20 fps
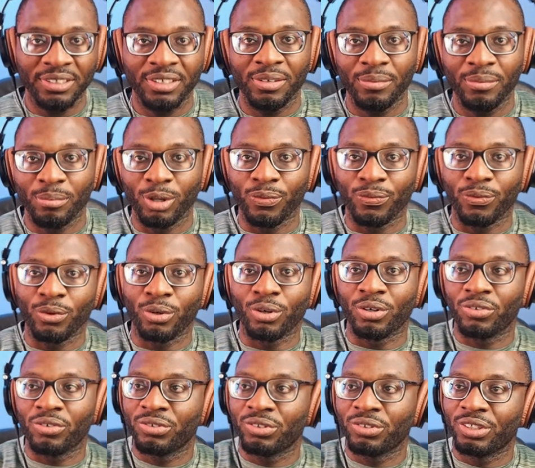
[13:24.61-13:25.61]
but for
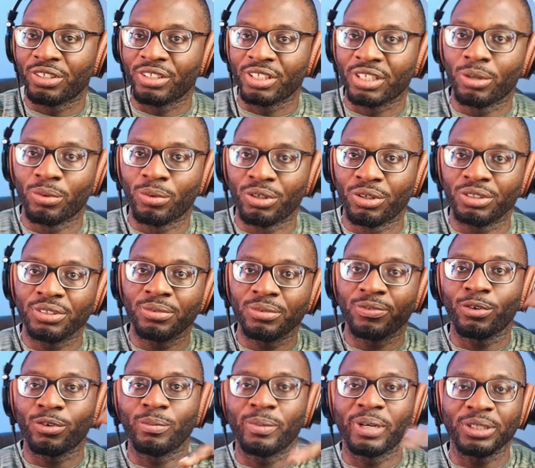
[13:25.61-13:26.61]
the other one,
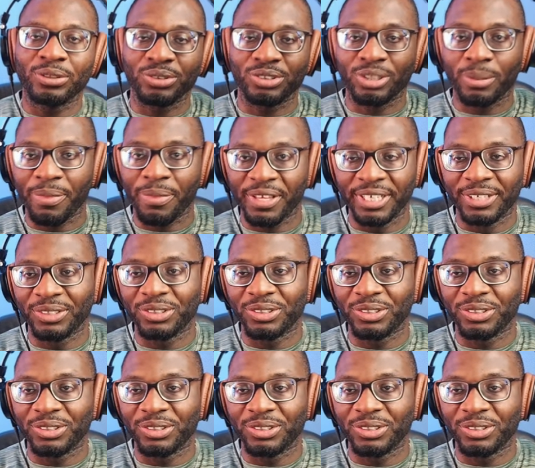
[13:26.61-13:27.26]
fall back to something else.